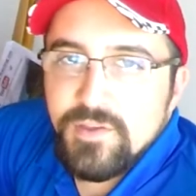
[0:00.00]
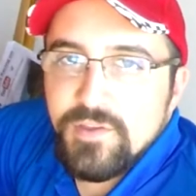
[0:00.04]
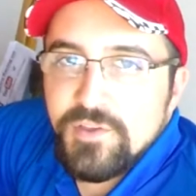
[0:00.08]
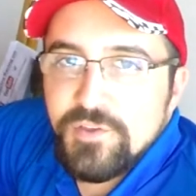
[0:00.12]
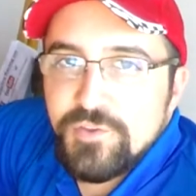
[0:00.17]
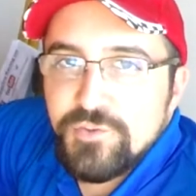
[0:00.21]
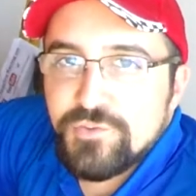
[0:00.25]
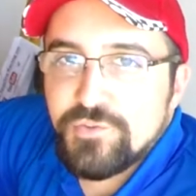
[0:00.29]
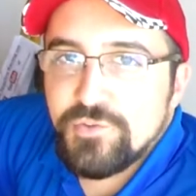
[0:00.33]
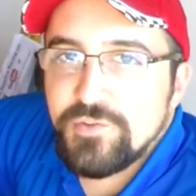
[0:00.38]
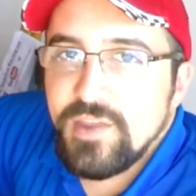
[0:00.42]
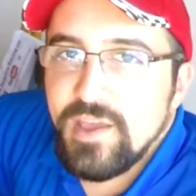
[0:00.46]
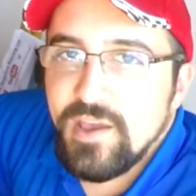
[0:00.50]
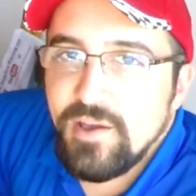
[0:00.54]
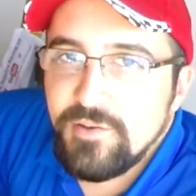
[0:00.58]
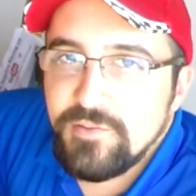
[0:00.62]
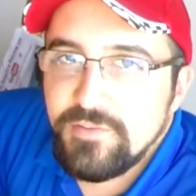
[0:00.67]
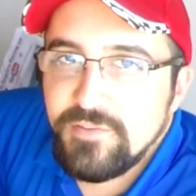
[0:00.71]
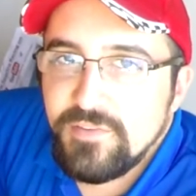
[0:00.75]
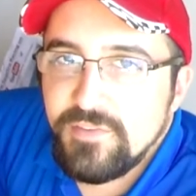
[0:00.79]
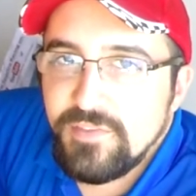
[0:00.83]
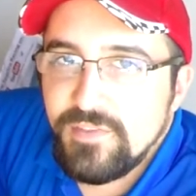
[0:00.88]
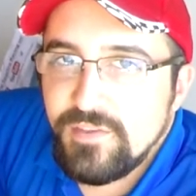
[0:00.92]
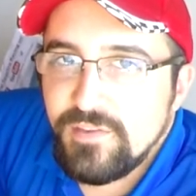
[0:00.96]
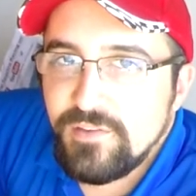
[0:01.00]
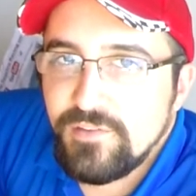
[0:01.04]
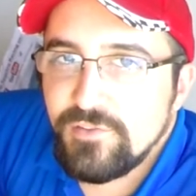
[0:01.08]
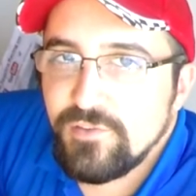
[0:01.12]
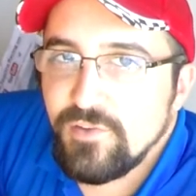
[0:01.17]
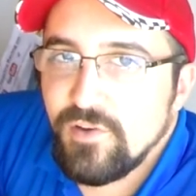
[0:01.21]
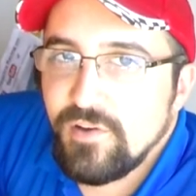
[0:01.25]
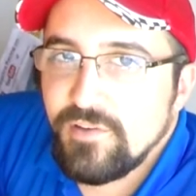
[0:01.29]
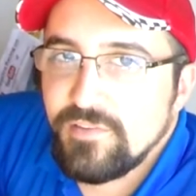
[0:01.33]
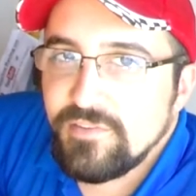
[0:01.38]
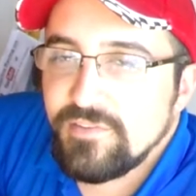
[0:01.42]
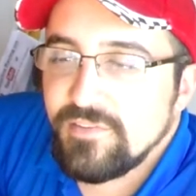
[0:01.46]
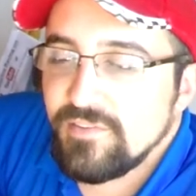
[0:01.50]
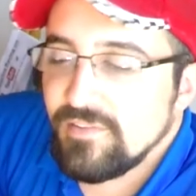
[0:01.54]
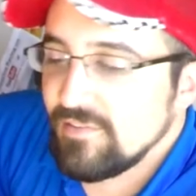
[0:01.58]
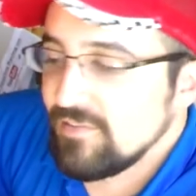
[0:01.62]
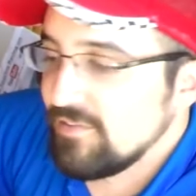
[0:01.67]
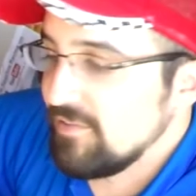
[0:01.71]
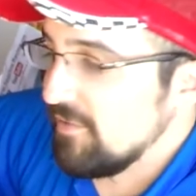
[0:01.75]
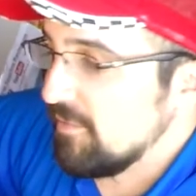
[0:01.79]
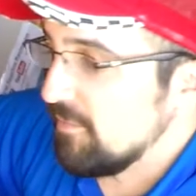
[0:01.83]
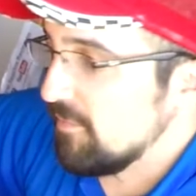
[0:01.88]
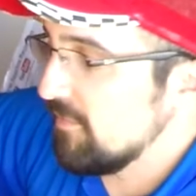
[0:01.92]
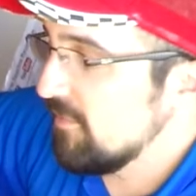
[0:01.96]
So now to the exhaust
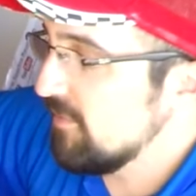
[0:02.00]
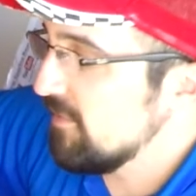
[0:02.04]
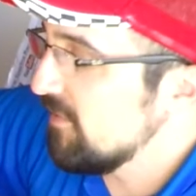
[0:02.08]
system.